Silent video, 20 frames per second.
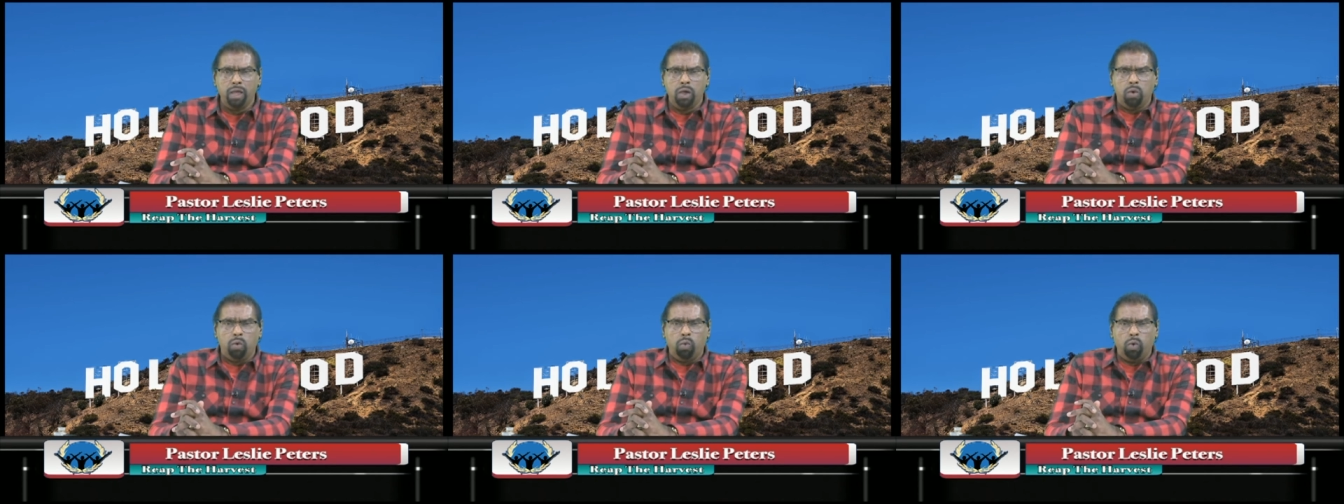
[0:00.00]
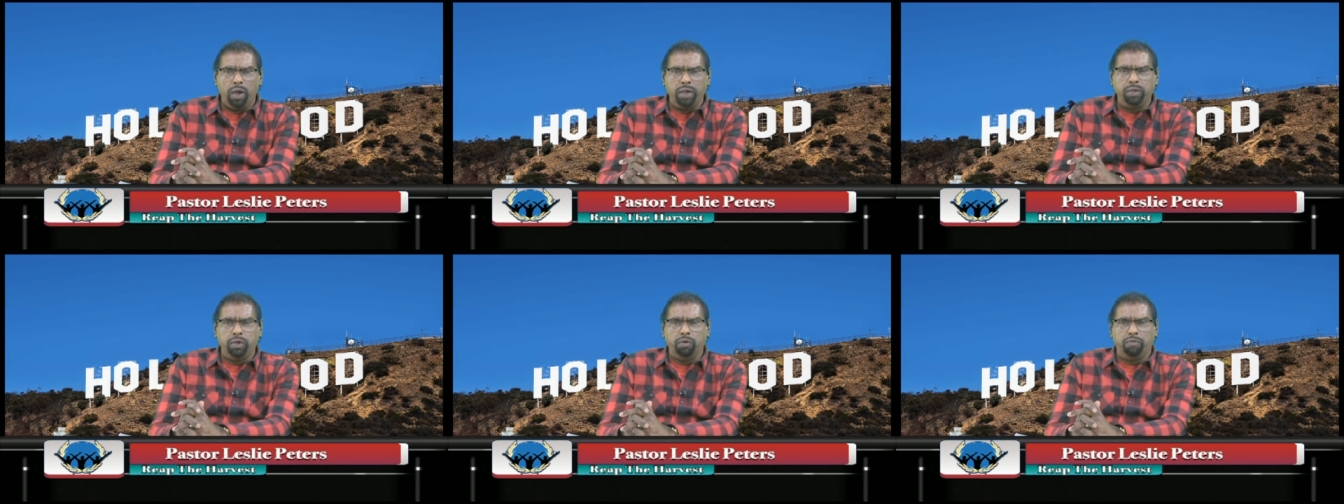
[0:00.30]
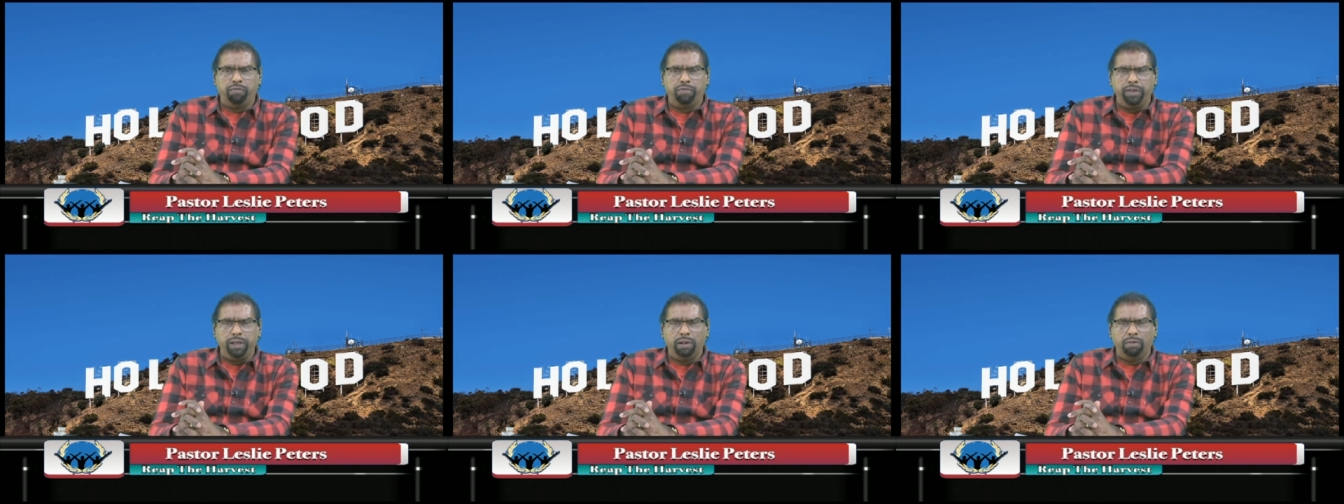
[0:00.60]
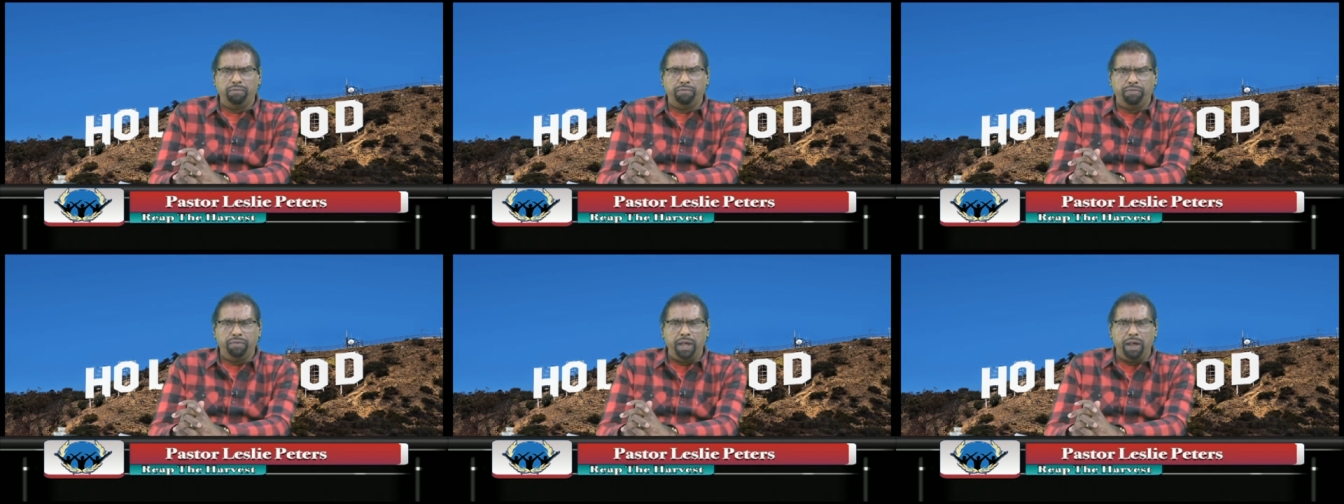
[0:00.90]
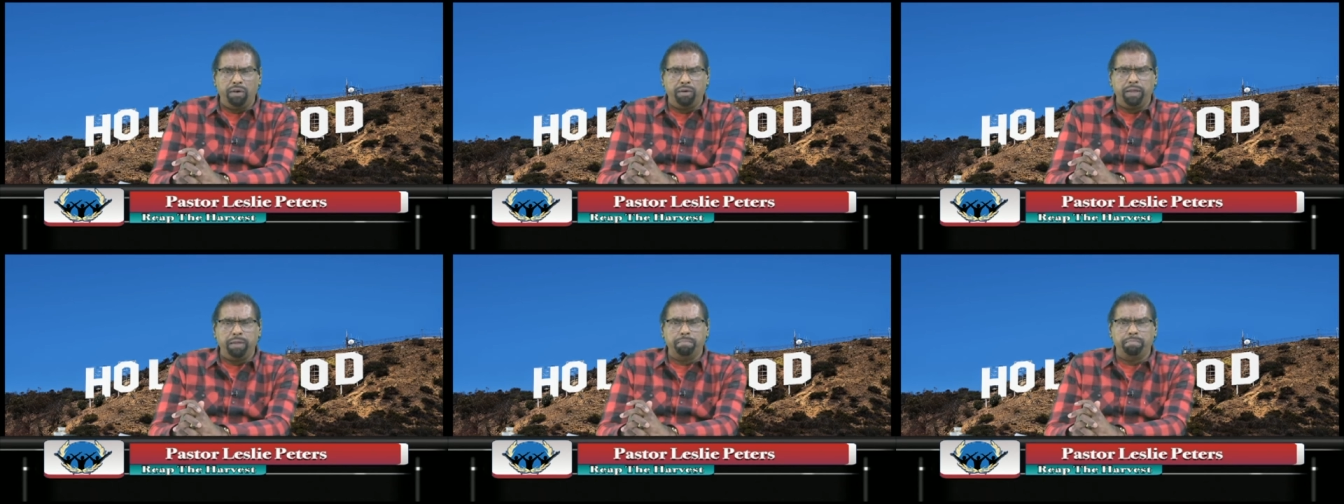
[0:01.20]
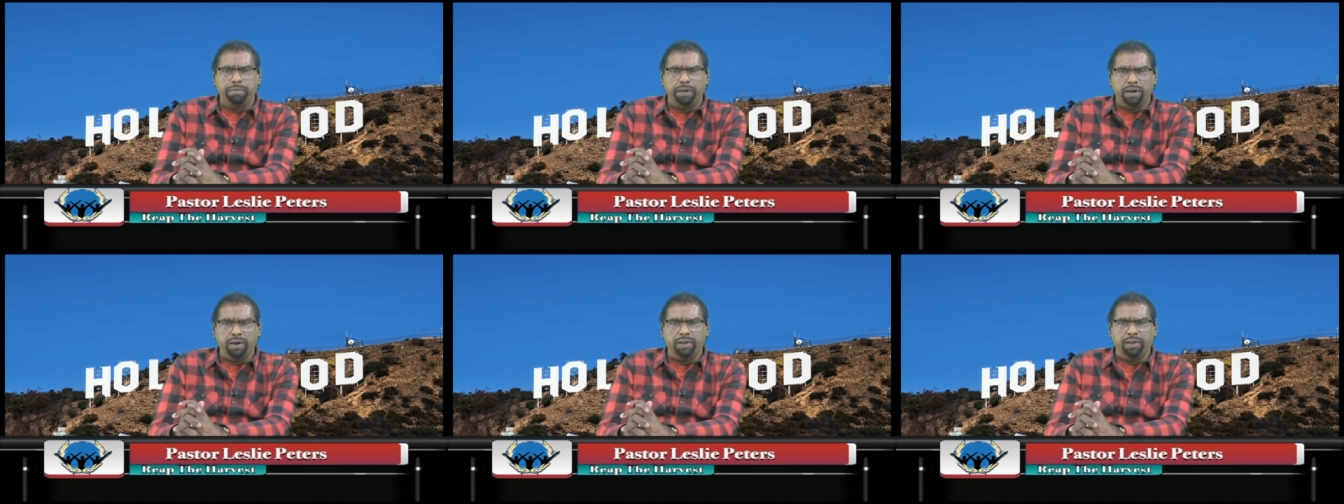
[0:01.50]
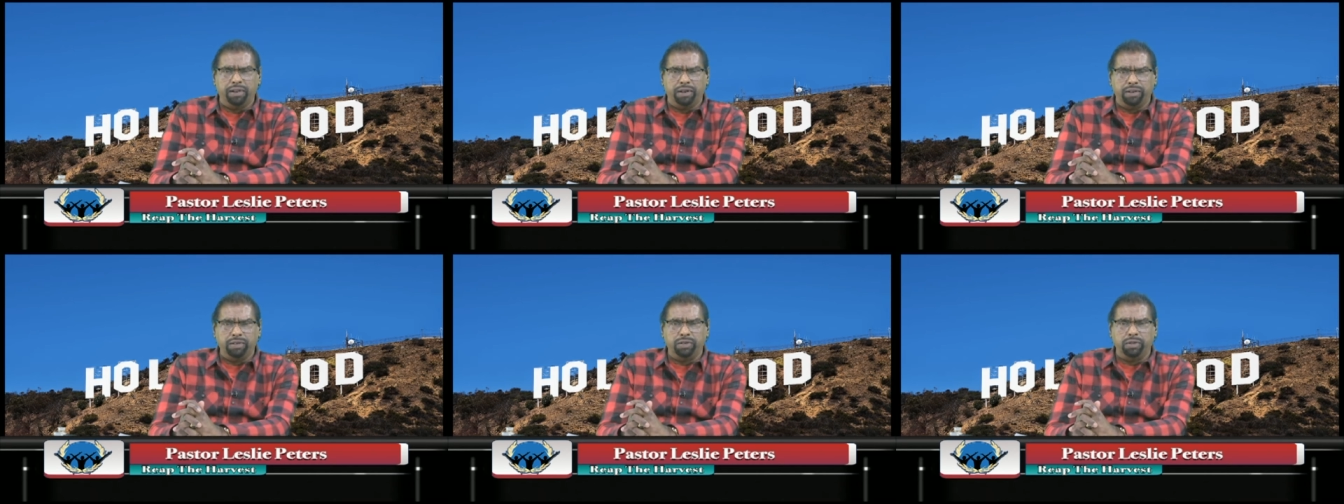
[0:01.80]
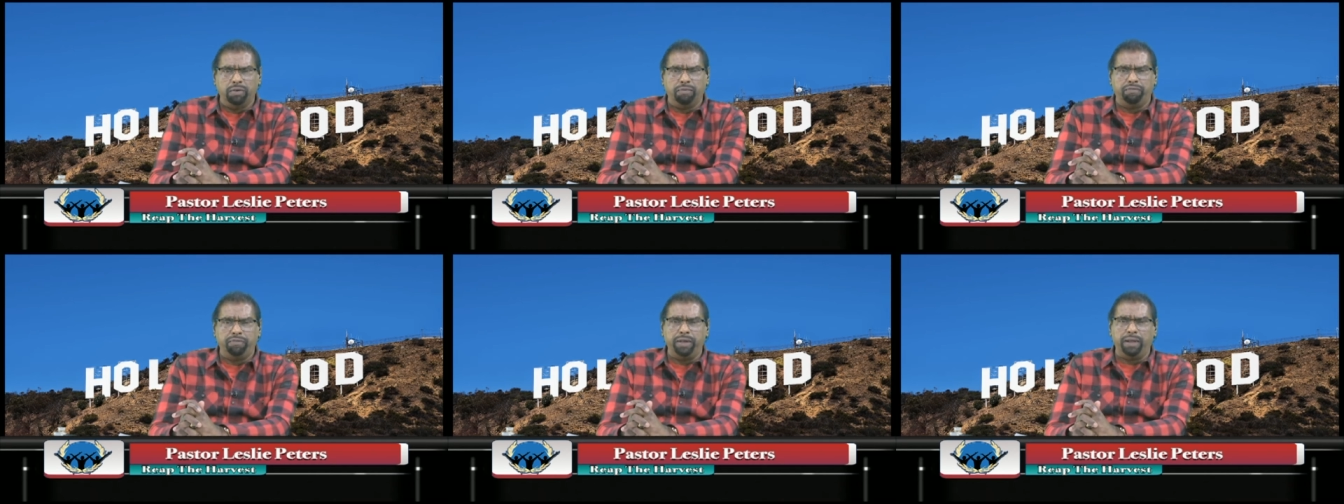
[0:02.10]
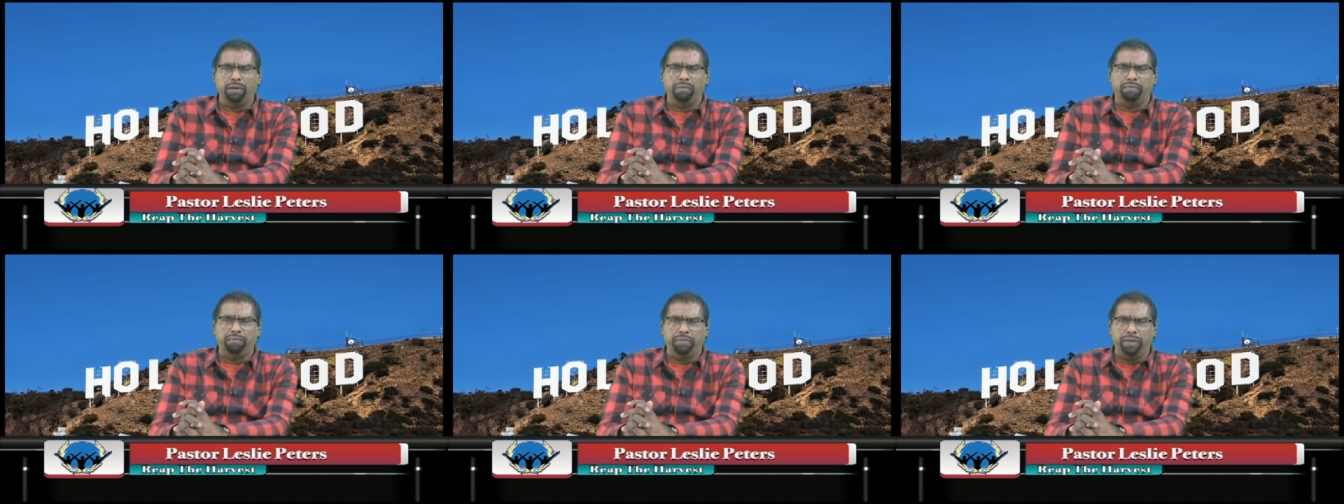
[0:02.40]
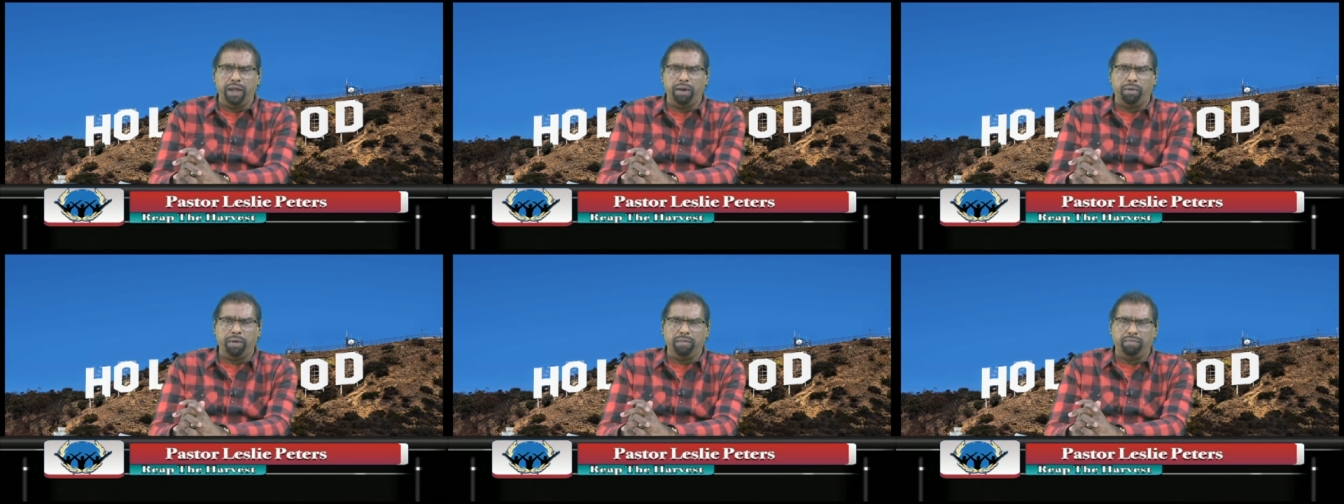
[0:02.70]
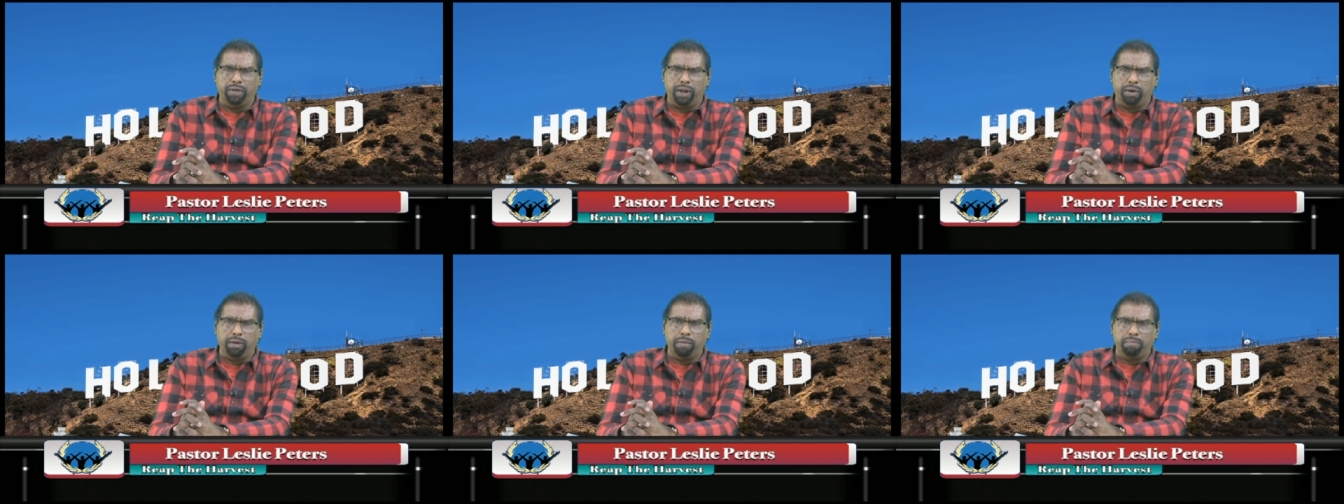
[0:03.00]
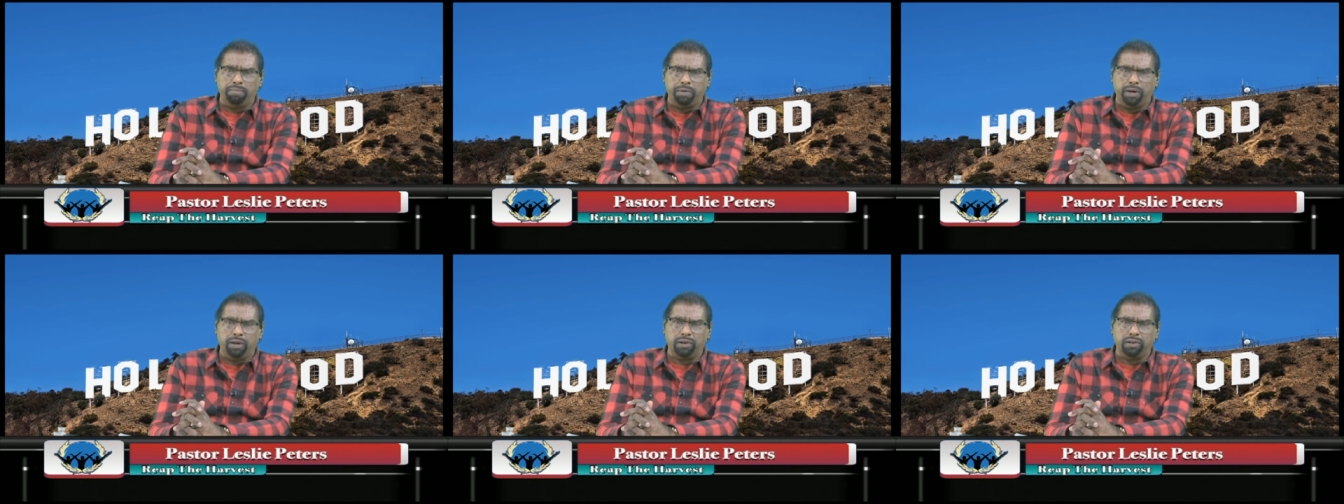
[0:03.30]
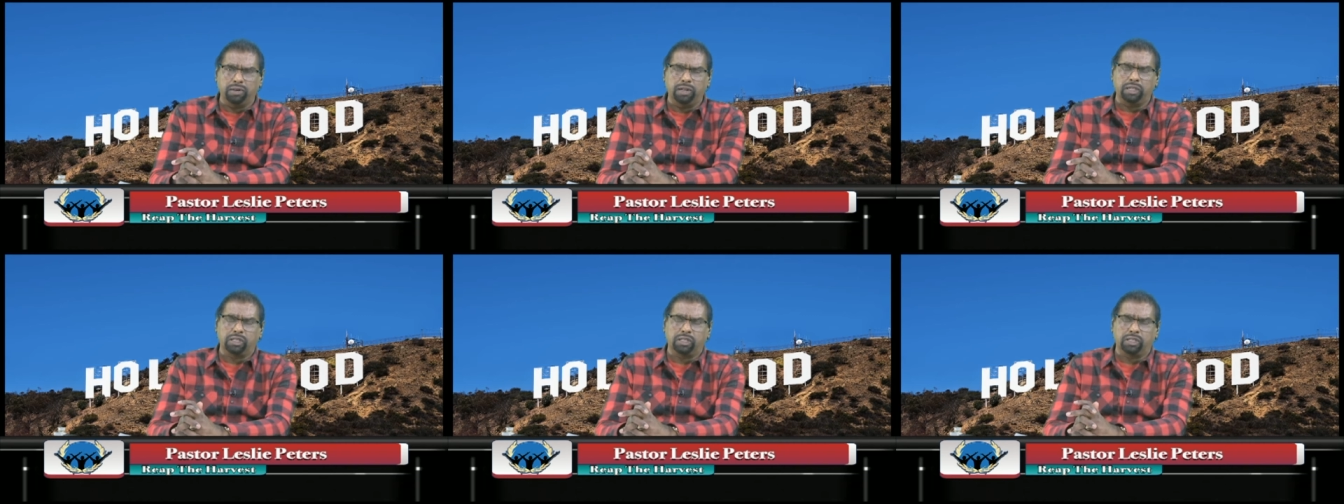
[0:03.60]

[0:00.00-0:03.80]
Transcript: where you feel very burdened. You feel very, very burdened.